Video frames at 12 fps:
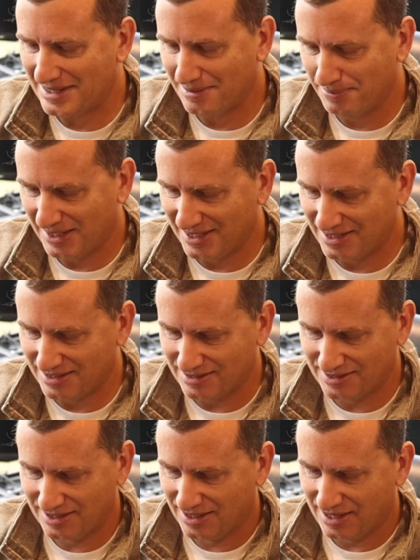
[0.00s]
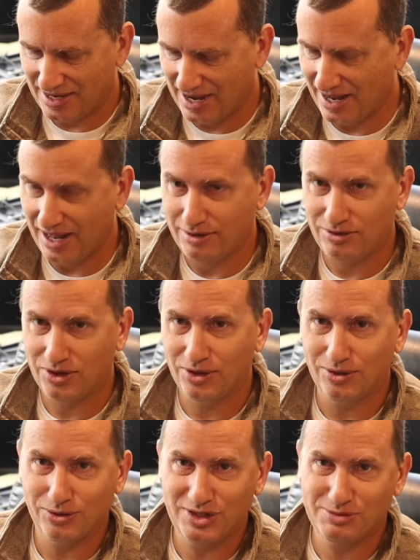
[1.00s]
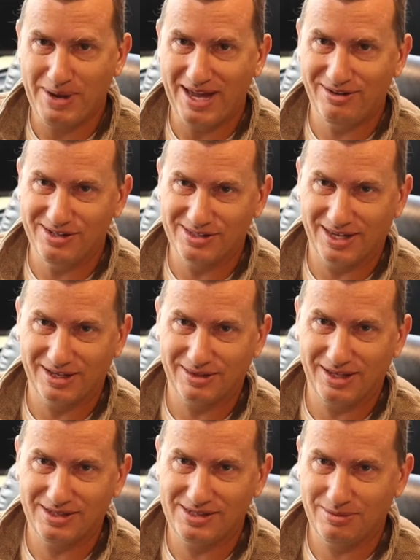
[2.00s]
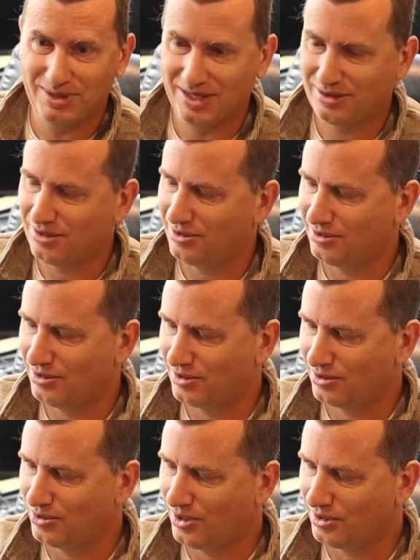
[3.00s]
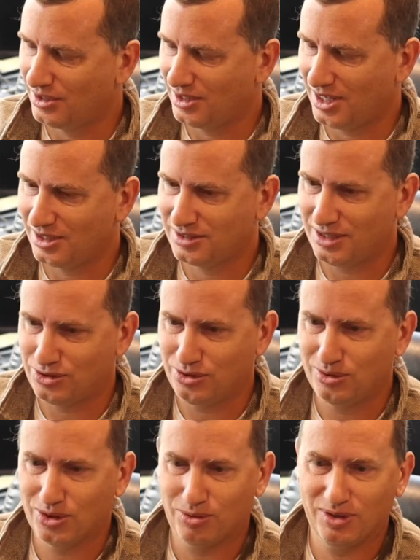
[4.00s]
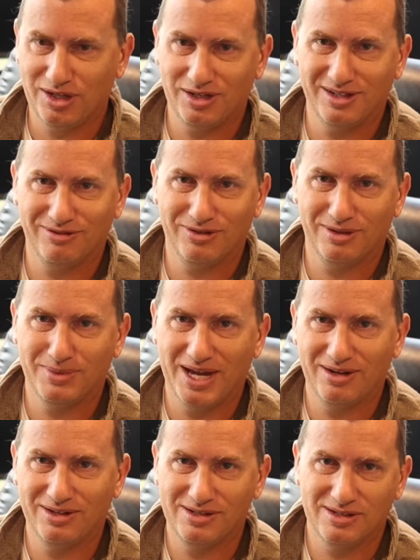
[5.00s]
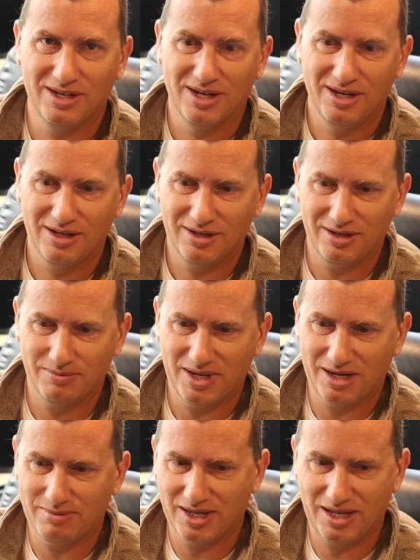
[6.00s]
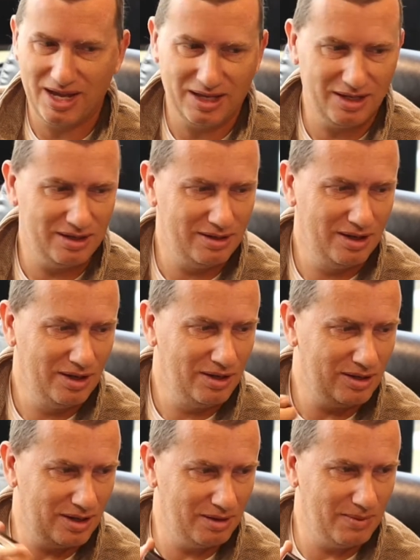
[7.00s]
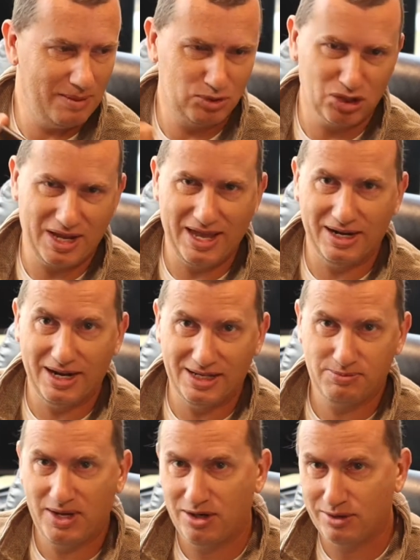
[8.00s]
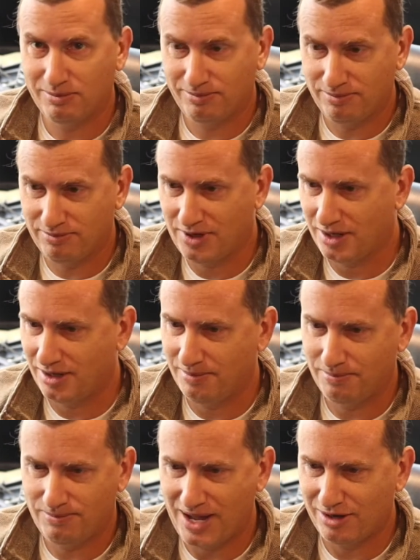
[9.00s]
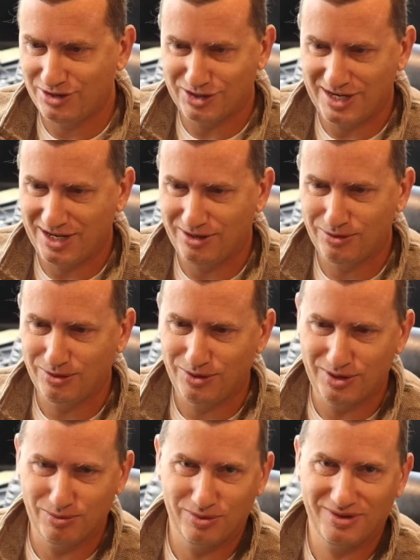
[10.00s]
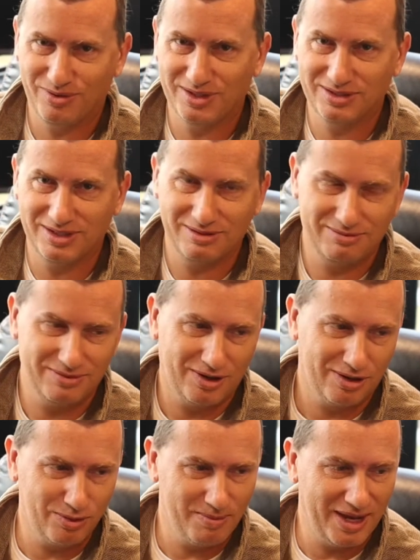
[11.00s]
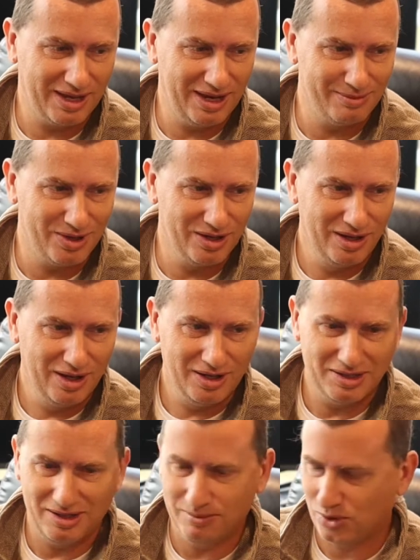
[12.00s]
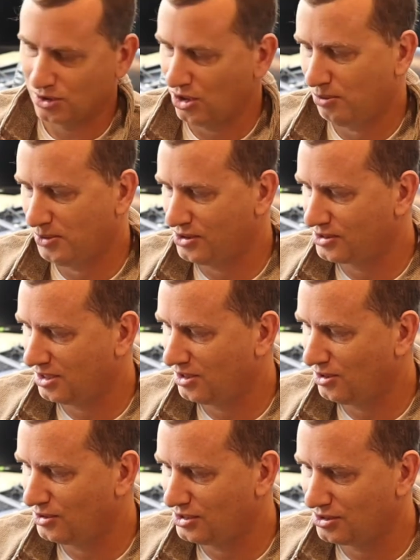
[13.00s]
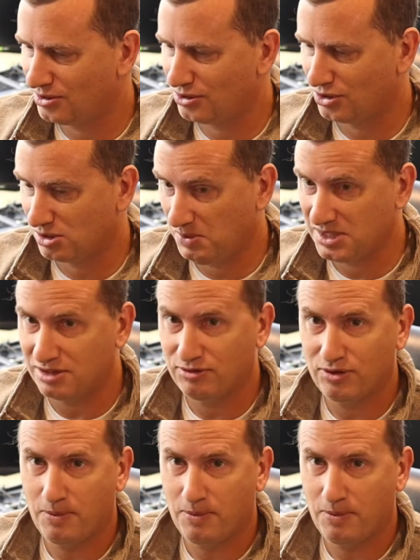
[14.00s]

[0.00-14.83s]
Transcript: because I don't know, these batteries, like they seem like they're the quality of like say 2 or 3 of the batteries out of my Canon. I'm sure Canon has better batteries now than the ones that are with my camera or GoPros. I don't know. They're expensive,